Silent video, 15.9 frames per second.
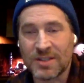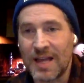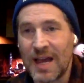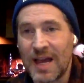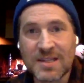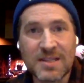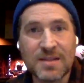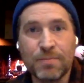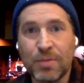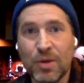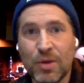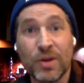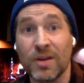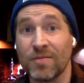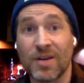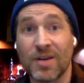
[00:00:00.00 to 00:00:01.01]
That is the
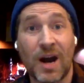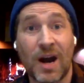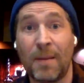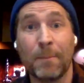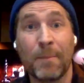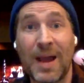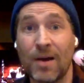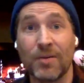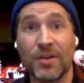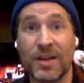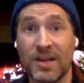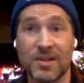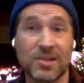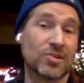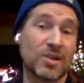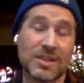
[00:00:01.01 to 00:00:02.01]
beauty of compound
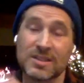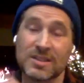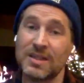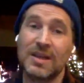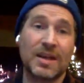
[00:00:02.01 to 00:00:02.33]
interest.